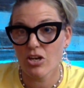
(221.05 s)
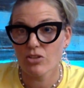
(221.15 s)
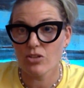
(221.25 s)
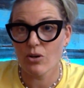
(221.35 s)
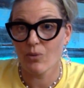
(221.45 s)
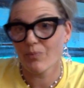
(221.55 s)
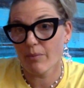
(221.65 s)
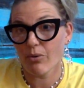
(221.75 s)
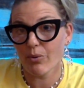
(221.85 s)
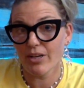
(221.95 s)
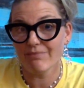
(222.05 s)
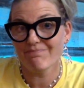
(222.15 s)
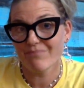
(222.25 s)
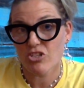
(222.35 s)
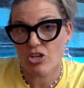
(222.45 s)
So number
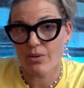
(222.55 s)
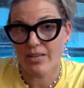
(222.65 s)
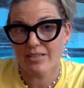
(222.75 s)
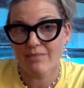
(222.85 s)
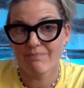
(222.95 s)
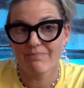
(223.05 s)
1, show it.